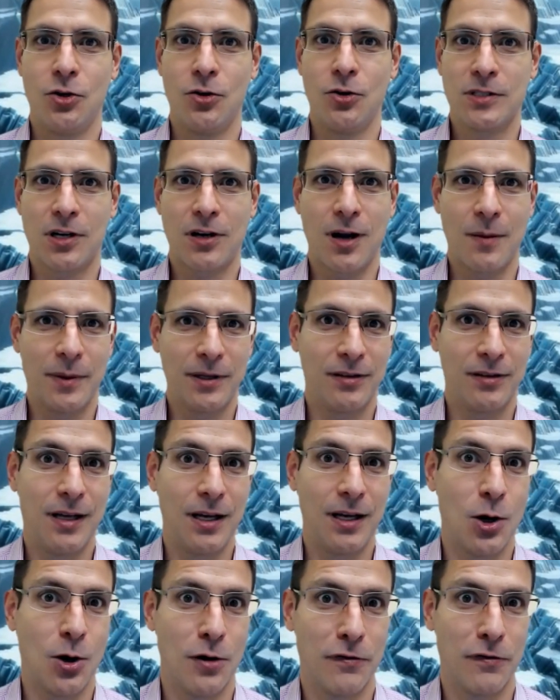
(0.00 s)
the Jews are
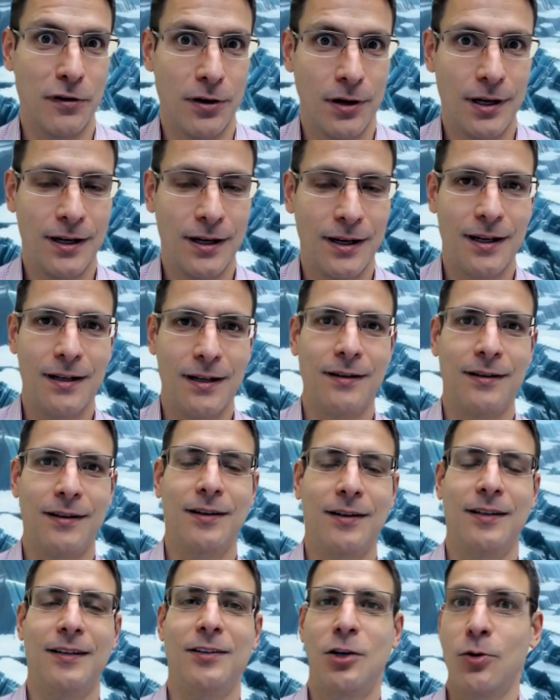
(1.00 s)
coming to take over
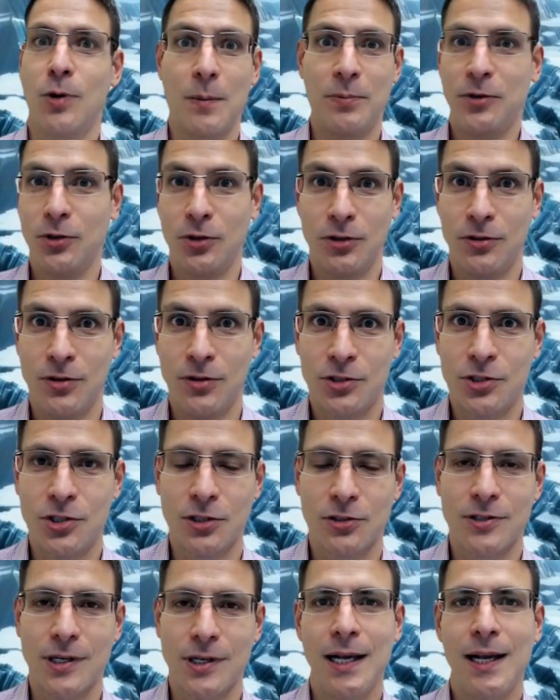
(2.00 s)
and corrupt
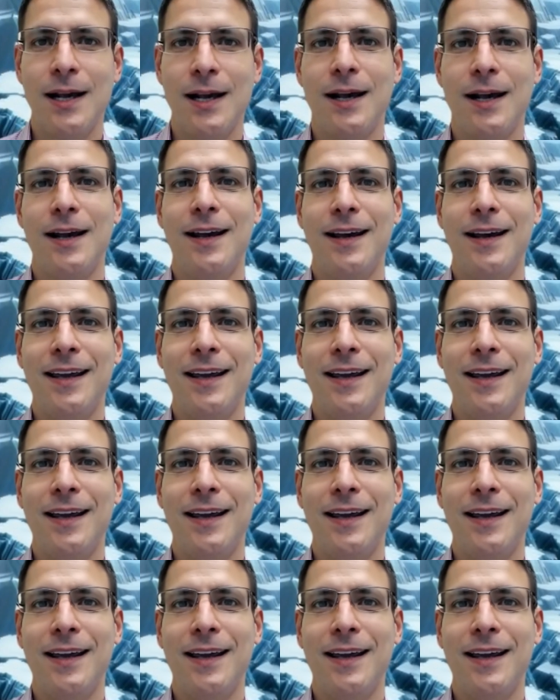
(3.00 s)
your children.